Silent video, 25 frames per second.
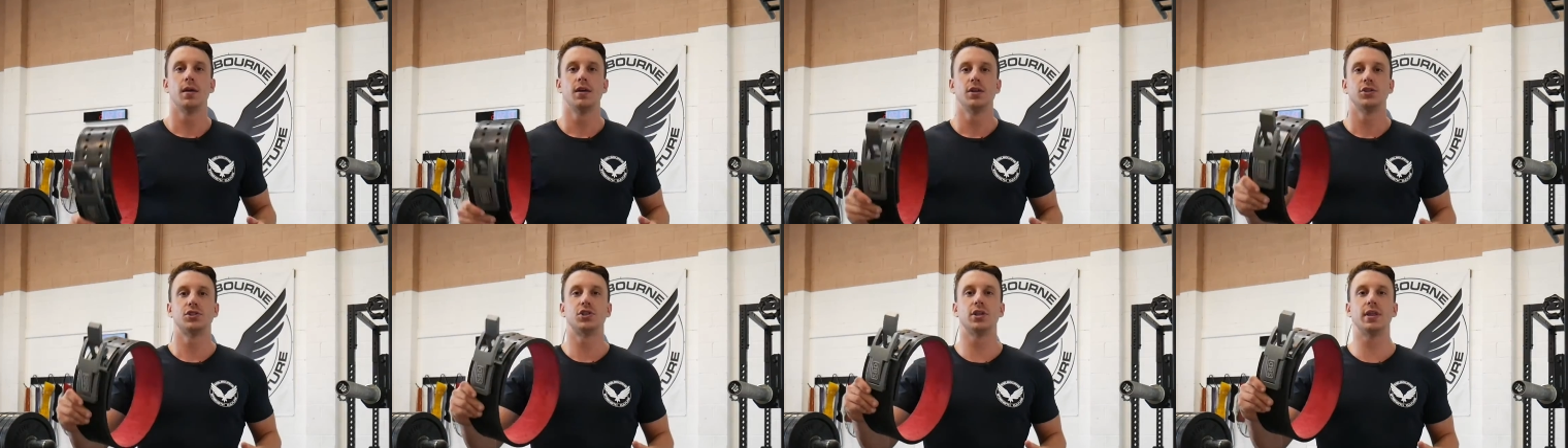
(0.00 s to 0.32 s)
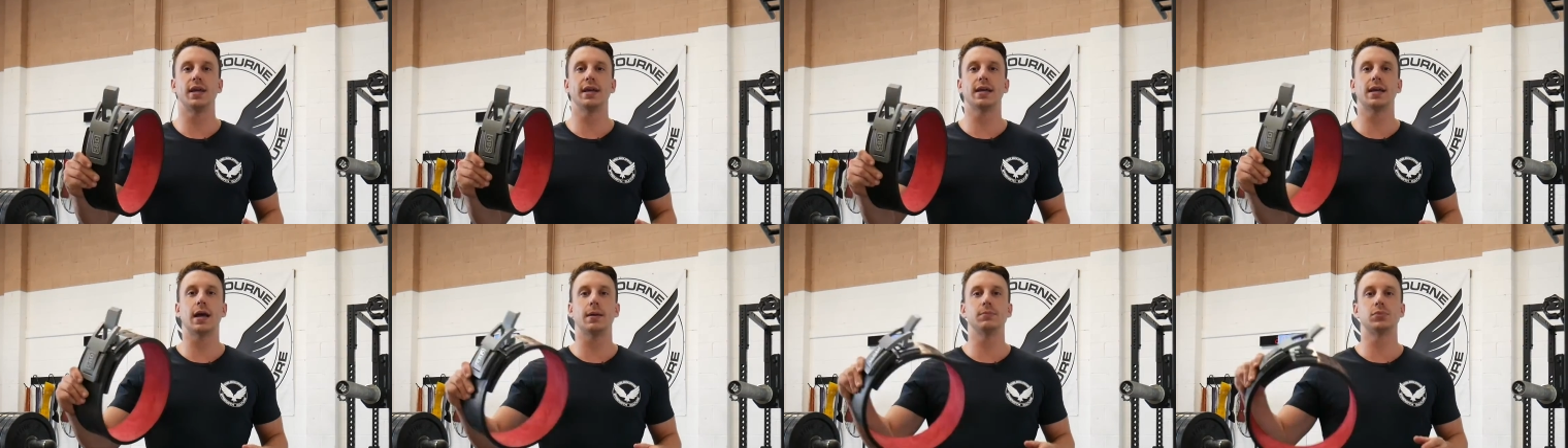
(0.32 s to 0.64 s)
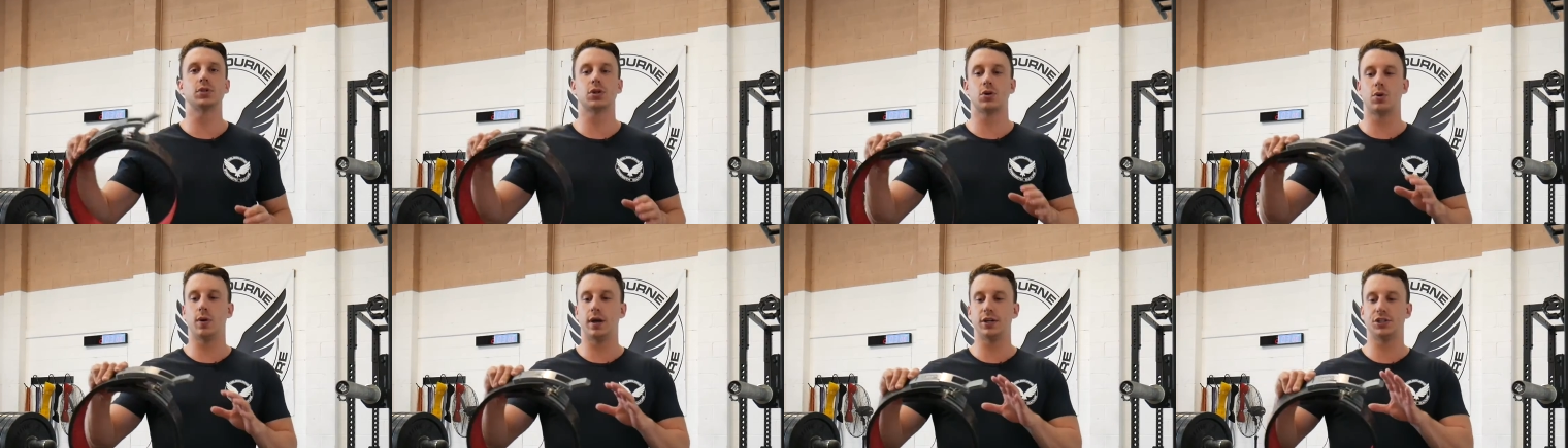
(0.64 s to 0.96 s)
So then
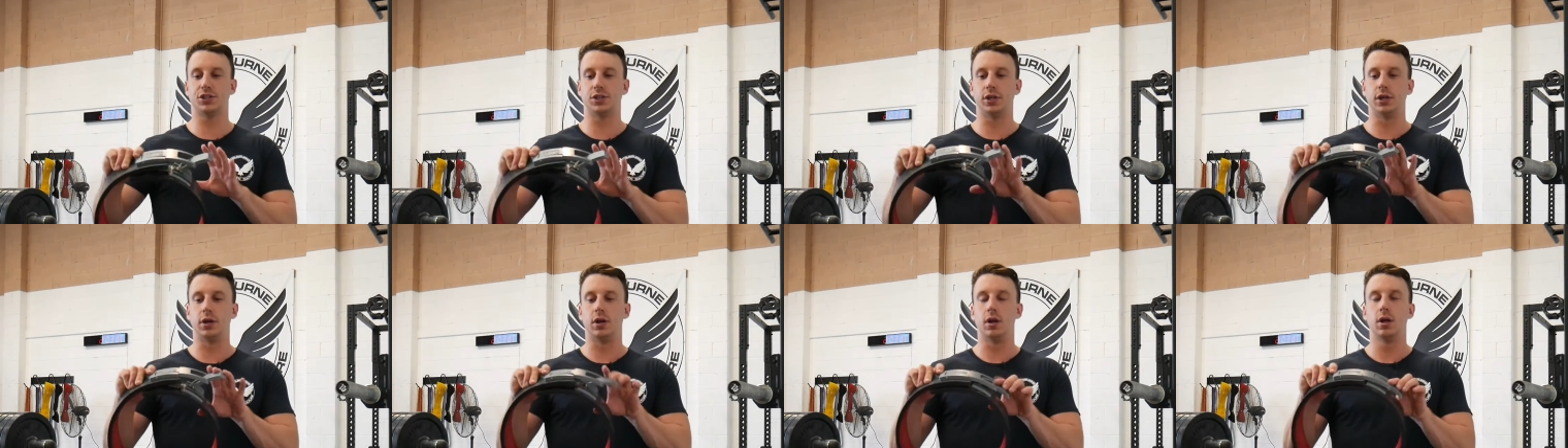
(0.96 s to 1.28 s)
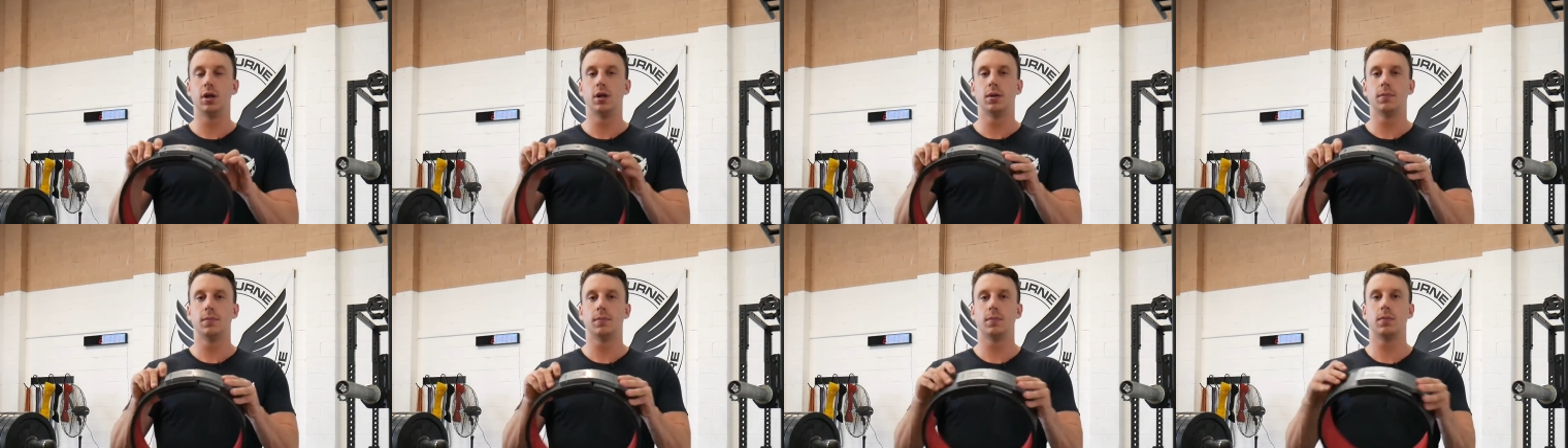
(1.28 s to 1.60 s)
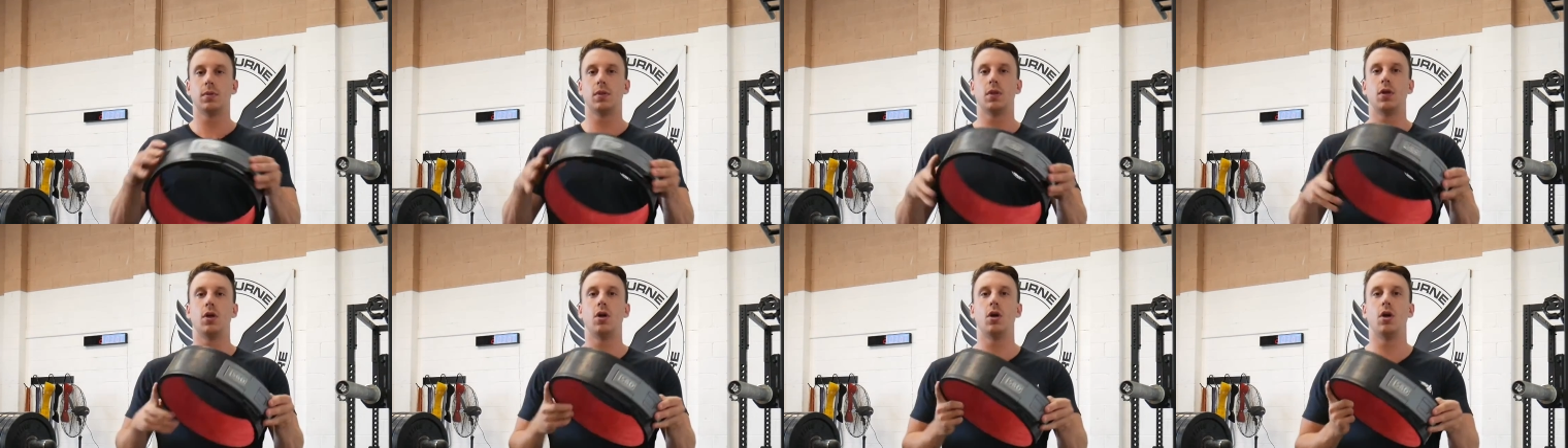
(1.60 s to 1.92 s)
comes the question,
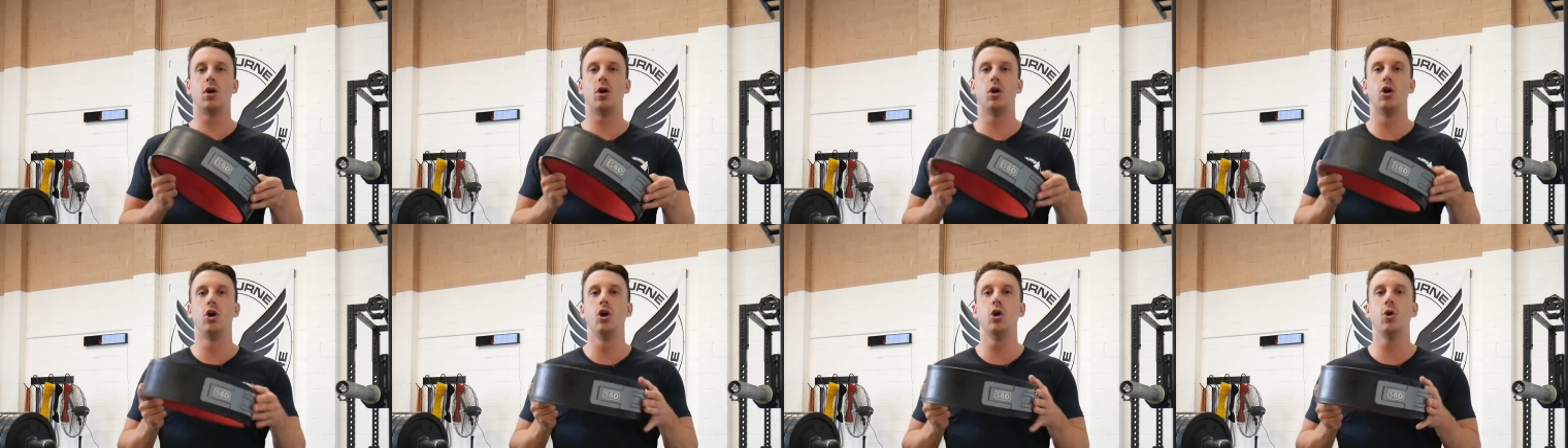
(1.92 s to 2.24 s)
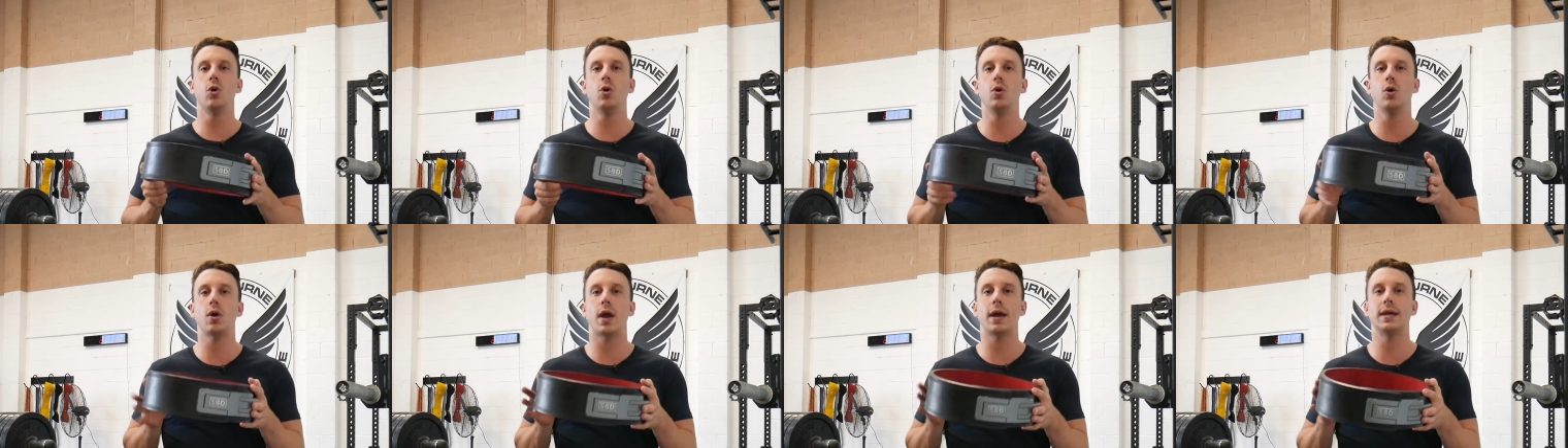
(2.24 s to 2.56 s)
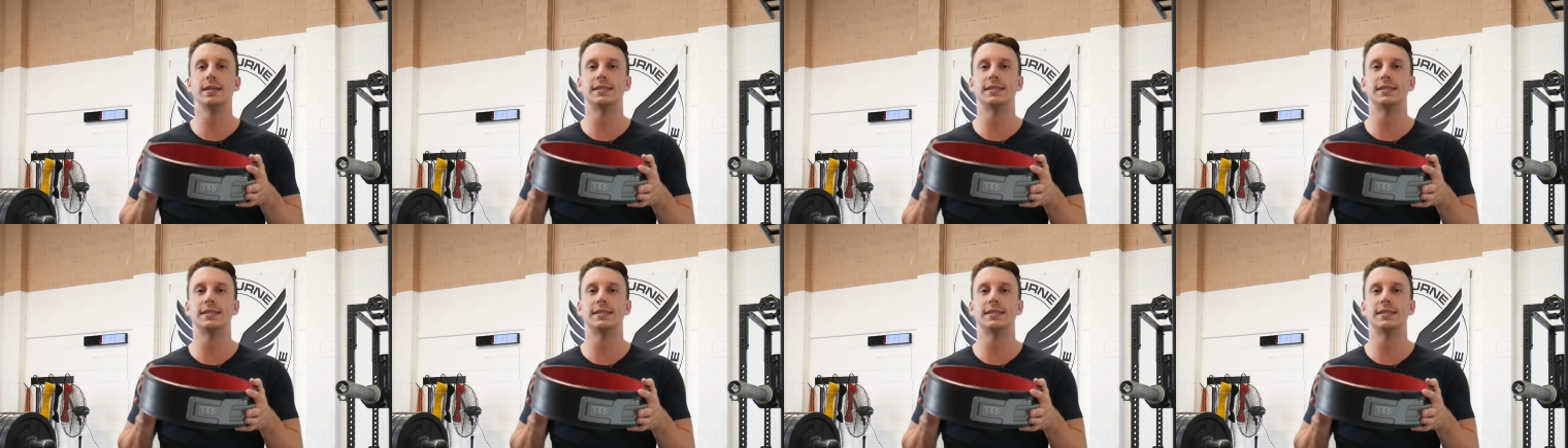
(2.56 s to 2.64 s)
who